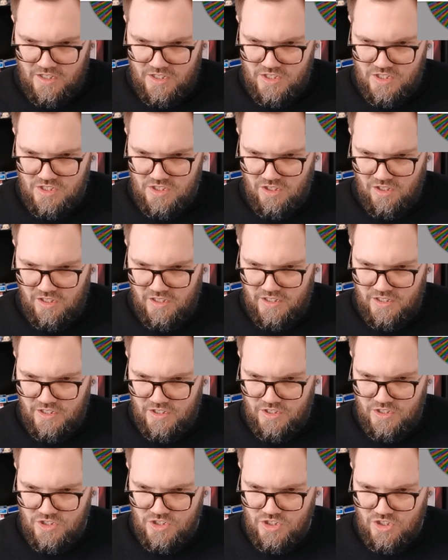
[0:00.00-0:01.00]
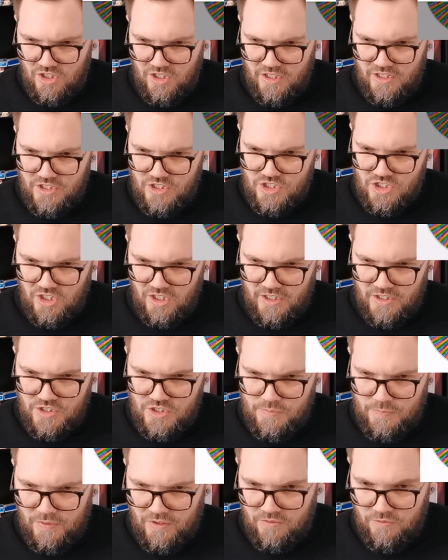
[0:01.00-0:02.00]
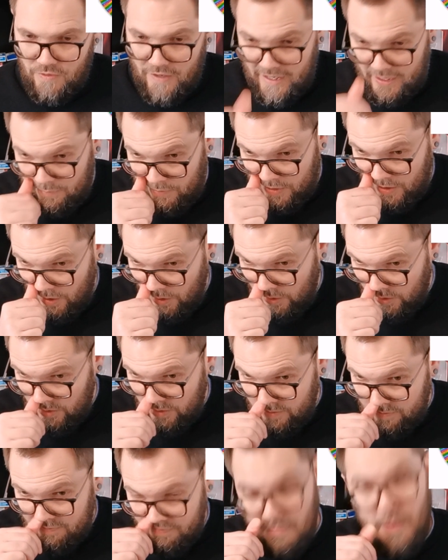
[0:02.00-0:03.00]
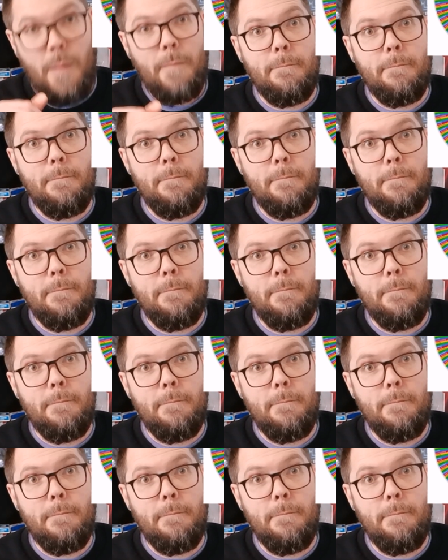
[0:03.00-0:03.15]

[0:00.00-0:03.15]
solid spot for Adam Cole.